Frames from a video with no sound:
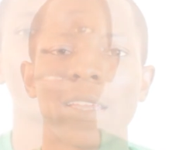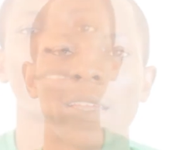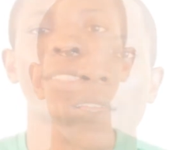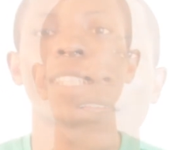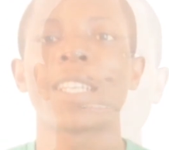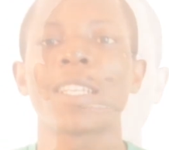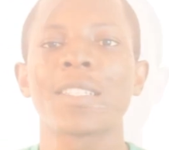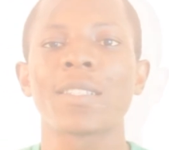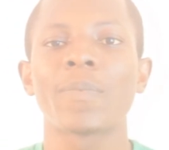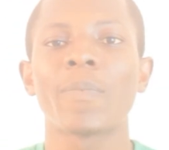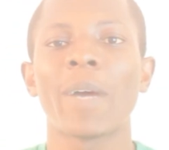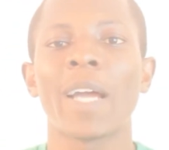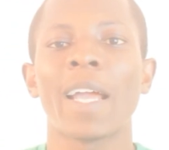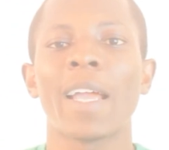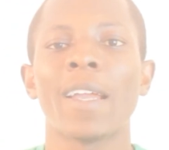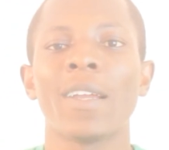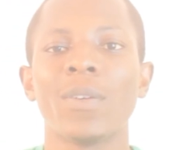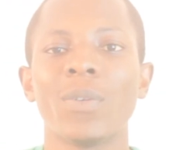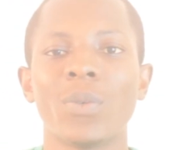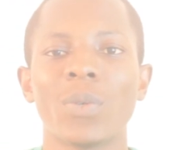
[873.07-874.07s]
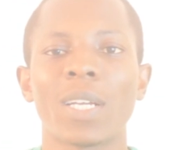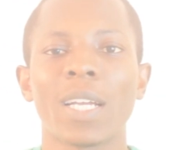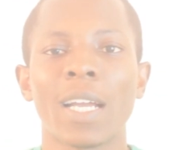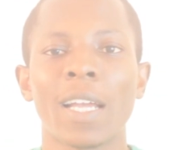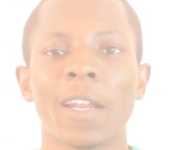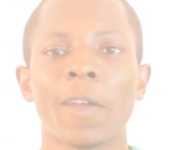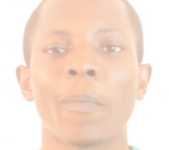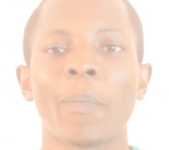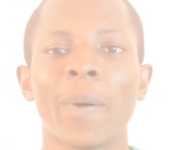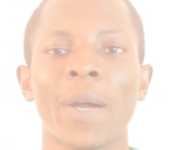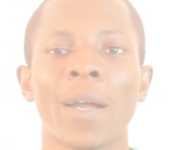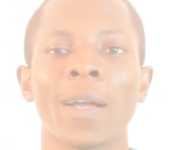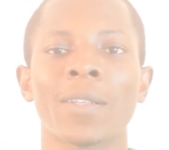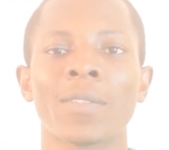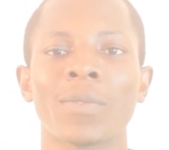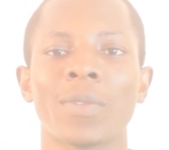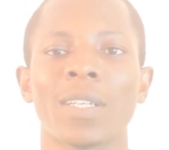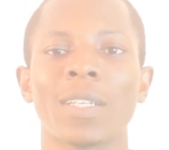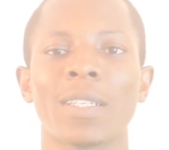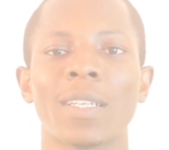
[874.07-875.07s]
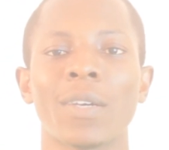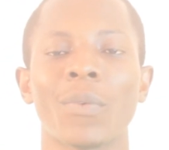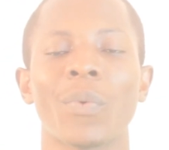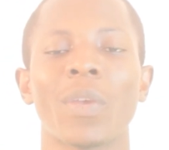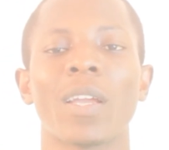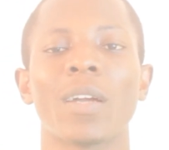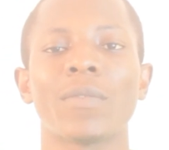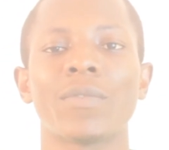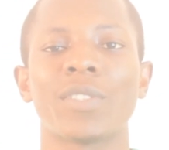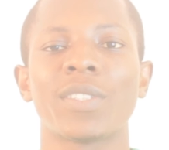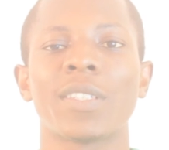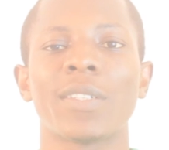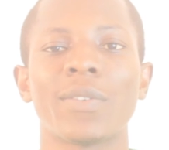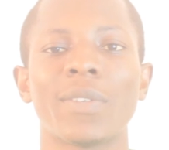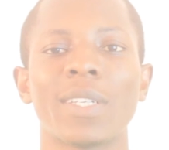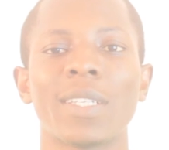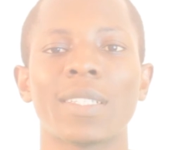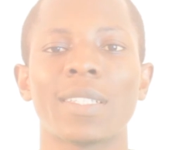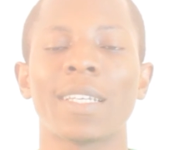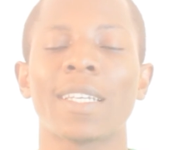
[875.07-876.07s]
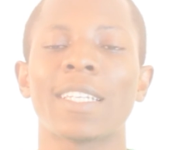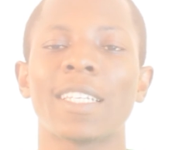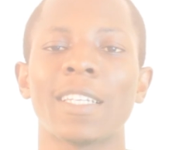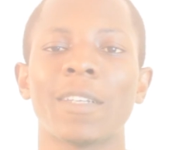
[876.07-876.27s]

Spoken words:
Just by a look at the password that we have generated,